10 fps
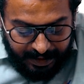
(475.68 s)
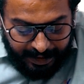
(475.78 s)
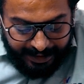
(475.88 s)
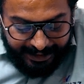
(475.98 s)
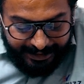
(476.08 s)

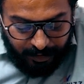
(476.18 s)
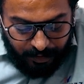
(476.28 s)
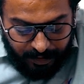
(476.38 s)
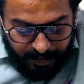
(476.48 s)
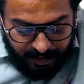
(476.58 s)

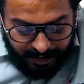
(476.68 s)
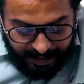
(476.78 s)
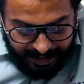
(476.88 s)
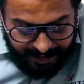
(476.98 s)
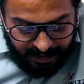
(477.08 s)

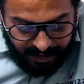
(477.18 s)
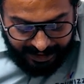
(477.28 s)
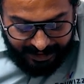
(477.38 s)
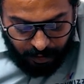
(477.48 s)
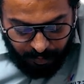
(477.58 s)
client's
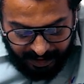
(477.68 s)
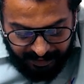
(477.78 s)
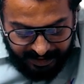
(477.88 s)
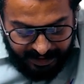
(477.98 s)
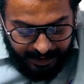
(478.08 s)
right to
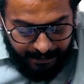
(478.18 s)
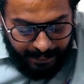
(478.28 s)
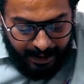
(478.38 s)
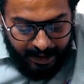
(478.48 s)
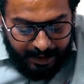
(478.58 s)

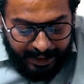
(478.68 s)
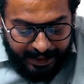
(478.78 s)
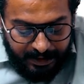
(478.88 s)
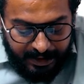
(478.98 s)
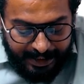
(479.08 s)
privacy,
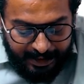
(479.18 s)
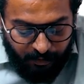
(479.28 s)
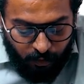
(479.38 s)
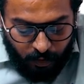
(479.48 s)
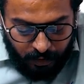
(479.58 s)
client's right
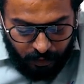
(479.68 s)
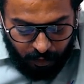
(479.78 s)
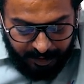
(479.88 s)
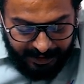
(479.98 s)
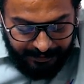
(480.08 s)
of
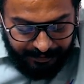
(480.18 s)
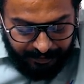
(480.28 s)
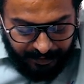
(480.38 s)
autonomy,